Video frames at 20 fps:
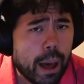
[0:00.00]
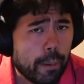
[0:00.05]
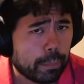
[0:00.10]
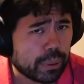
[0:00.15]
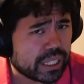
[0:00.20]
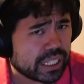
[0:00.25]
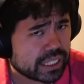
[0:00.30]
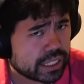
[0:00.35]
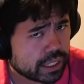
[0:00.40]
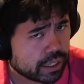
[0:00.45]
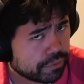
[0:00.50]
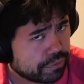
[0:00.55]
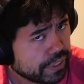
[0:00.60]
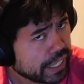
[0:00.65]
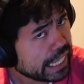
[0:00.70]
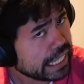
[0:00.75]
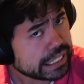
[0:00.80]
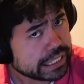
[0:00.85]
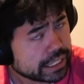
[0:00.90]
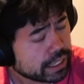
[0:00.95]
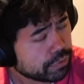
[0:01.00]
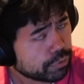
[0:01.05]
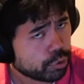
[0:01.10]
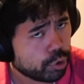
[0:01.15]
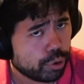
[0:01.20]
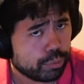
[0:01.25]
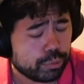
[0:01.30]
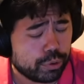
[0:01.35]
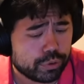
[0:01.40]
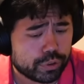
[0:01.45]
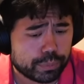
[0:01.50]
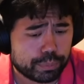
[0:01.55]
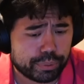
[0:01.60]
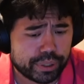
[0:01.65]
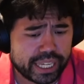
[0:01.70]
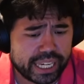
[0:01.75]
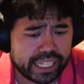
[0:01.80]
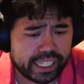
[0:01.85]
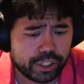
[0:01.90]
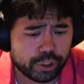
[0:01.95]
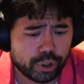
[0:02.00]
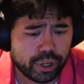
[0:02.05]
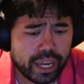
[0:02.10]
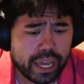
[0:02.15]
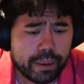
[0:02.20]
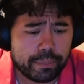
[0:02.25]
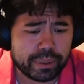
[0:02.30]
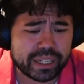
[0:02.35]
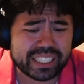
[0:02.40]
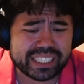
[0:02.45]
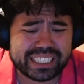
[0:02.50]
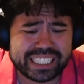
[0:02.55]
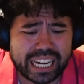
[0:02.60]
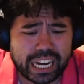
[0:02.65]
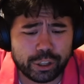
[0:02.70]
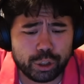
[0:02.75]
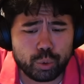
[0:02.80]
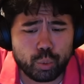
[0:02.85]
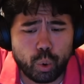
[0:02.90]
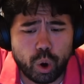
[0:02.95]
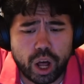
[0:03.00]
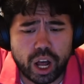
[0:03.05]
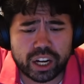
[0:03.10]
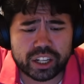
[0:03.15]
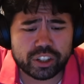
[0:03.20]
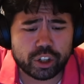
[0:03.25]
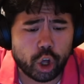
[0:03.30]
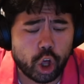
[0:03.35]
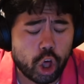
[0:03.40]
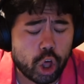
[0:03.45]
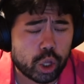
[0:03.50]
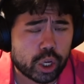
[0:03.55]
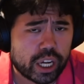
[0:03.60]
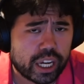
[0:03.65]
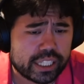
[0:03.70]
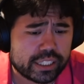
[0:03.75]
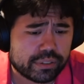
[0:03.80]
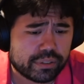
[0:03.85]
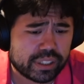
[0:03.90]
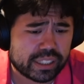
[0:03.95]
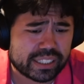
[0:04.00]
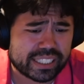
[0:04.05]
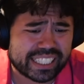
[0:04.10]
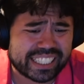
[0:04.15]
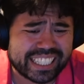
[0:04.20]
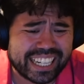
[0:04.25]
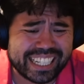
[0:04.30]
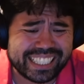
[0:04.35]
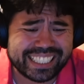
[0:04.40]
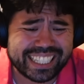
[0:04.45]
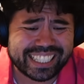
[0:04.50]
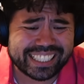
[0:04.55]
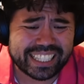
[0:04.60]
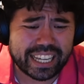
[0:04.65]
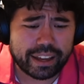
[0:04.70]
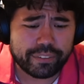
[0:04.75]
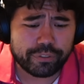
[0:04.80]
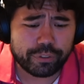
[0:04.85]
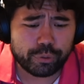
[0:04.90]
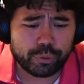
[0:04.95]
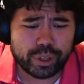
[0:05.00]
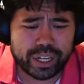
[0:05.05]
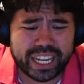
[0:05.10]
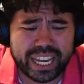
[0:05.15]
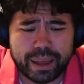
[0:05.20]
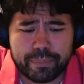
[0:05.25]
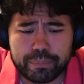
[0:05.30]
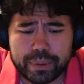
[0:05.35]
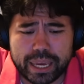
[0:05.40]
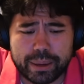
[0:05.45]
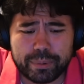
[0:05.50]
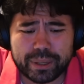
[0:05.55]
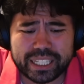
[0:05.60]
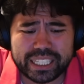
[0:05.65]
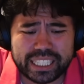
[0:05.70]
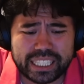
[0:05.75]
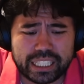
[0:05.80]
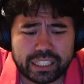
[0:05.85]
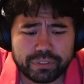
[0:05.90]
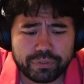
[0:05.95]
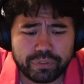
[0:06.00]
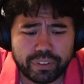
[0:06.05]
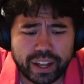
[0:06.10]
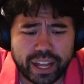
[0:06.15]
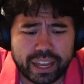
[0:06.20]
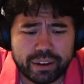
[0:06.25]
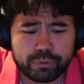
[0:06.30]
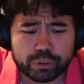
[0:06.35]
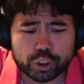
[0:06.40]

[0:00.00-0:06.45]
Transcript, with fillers: but this is a very difficult move to play here because now you walk into all kinds of things like knight takes f3 and maybe an e5,